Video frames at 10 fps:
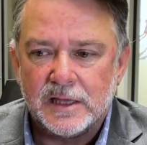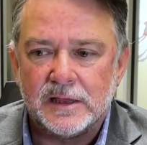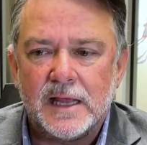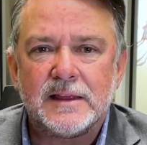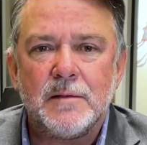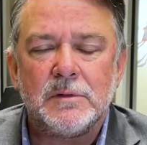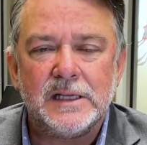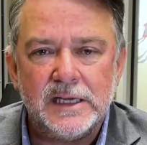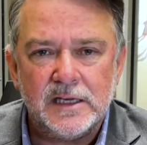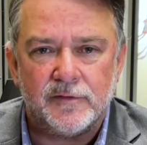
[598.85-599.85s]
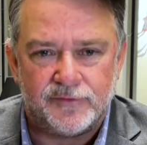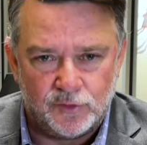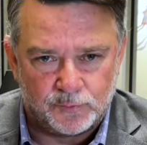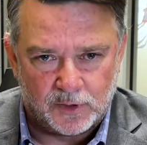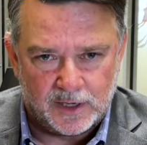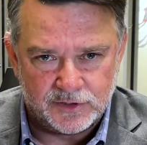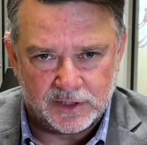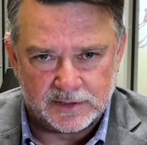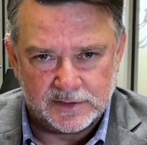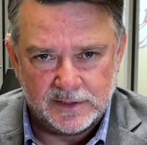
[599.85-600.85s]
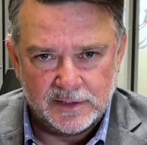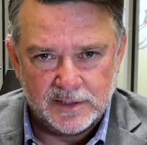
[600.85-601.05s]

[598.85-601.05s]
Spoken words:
Let them lead a few projects.